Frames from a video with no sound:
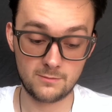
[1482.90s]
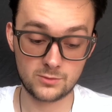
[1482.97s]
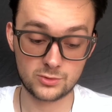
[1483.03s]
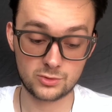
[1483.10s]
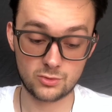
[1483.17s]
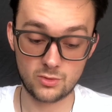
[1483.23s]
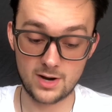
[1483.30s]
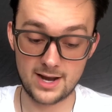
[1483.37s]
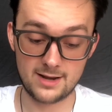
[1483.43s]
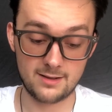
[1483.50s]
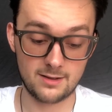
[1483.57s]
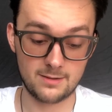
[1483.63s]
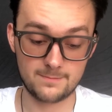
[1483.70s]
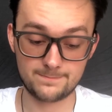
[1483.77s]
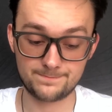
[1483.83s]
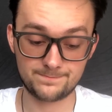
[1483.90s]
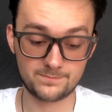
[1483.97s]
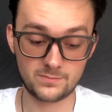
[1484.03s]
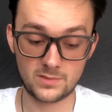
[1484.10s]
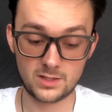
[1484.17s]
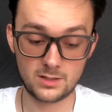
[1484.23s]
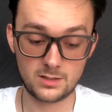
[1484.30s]
try to
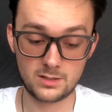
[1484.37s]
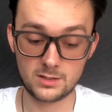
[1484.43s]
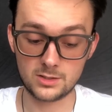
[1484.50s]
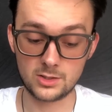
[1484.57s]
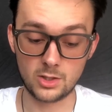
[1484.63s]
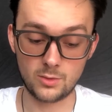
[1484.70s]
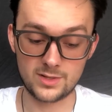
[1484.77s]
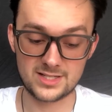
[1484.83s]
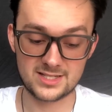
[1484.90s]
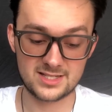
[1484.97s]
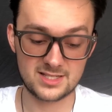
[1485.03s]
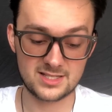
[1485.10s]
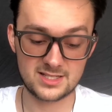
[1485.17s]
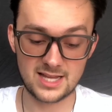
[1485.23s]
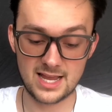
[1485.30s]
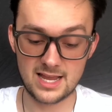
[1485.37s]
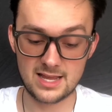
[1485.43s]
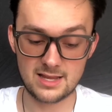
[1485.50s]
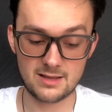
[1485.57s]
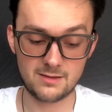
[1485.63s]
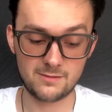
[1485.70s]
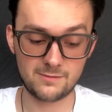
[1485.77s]
go and
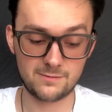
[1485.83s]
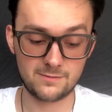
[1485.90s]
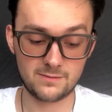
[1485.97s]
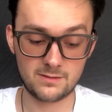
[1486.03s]
save